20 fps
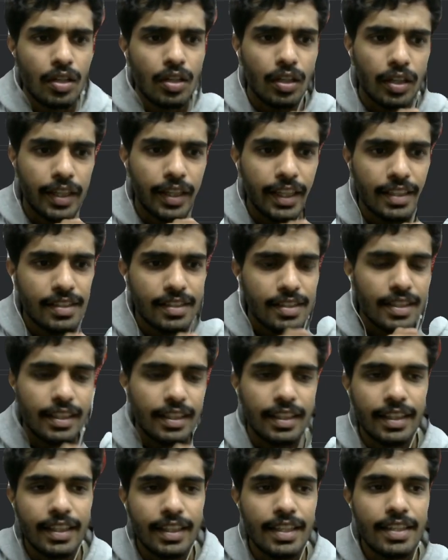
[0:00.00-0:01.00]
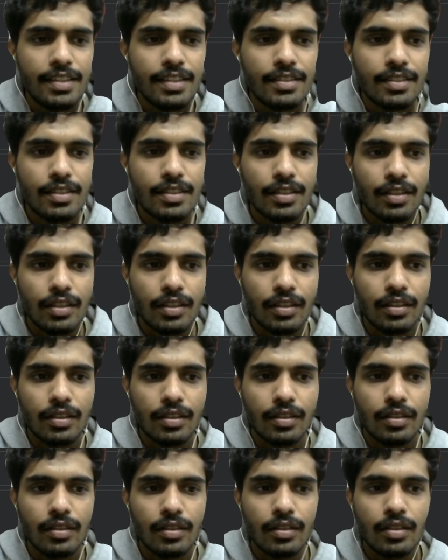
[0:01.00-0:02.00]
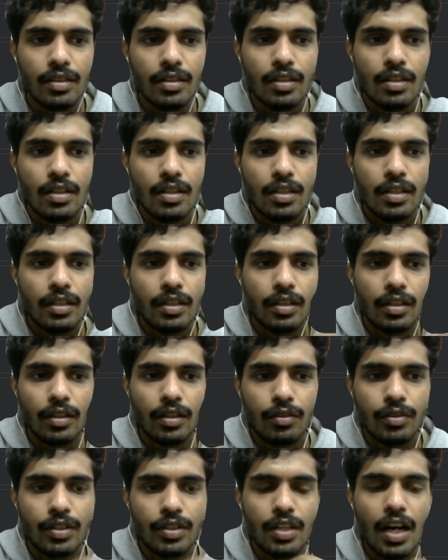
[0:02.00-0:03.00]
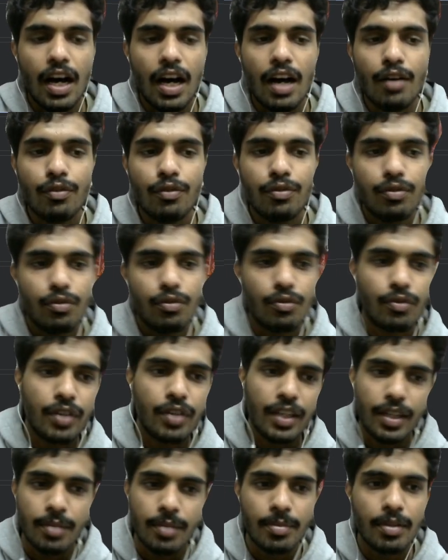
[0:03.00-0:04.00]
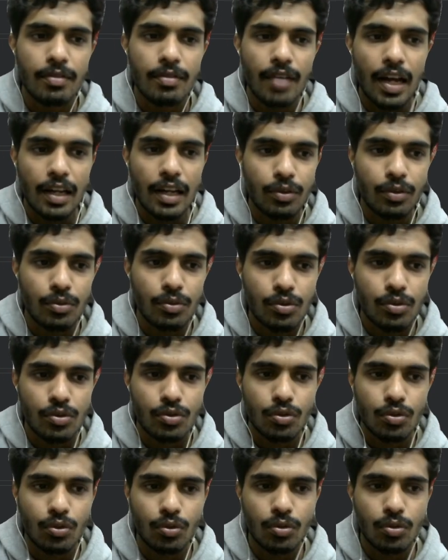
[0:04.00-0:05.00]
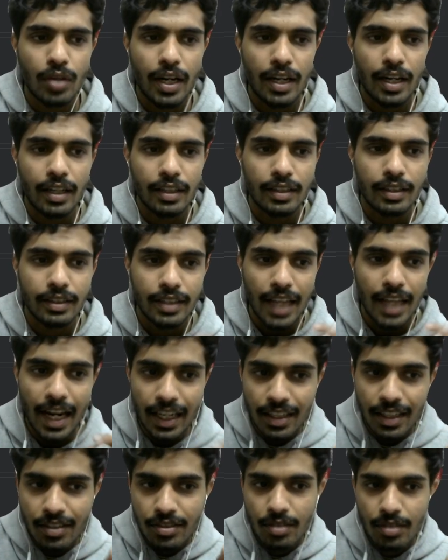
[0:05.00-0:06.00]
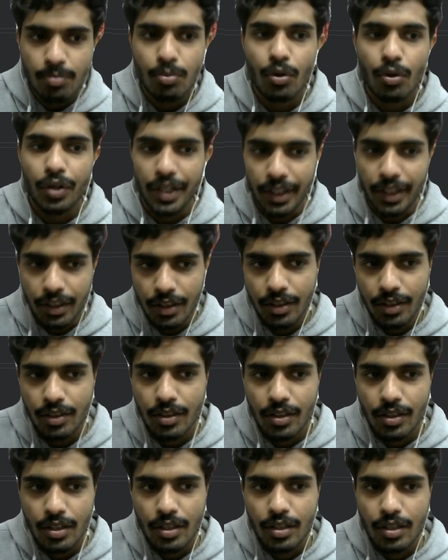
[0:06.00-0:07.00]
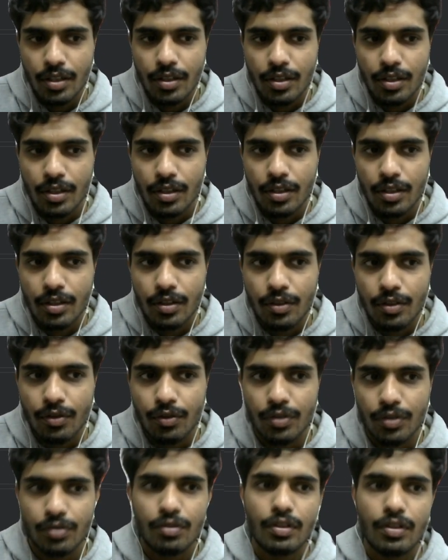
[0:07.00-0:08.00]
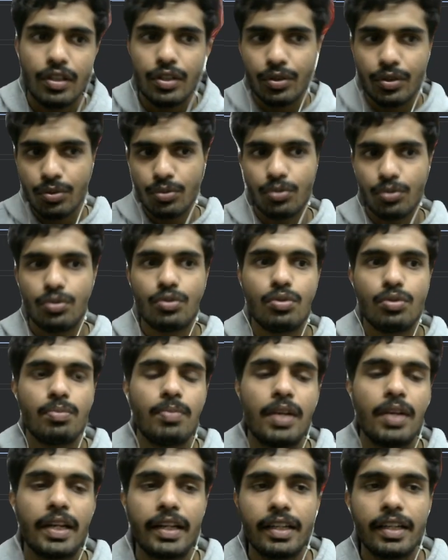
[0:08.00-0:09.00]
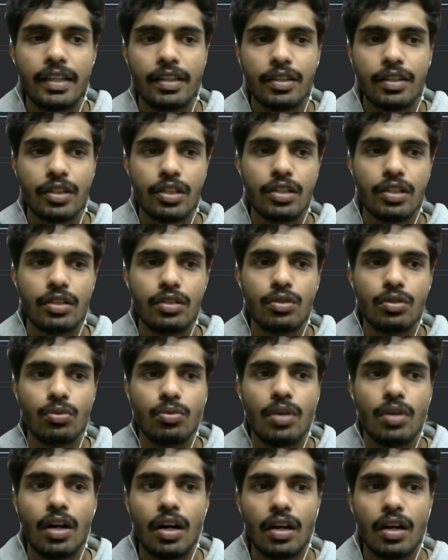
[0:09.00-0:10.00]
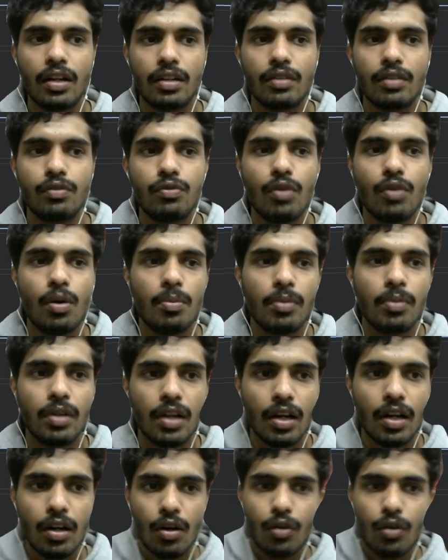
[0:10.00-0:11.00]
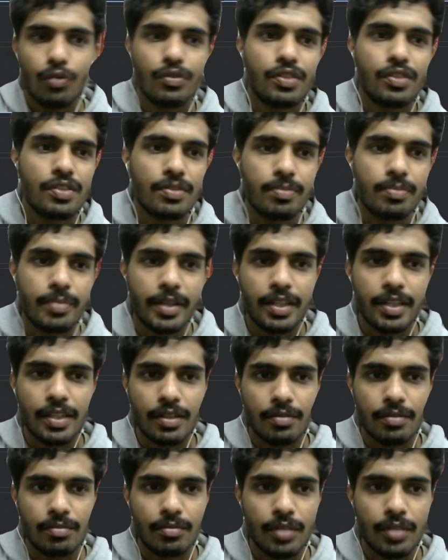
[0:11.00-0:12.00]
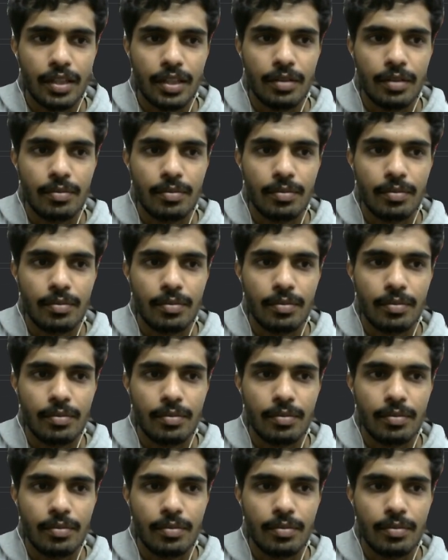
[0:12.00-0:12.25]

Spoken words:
gets increased with the half variable value. So that is the point which we'll use to plug it into our formula of this median, right?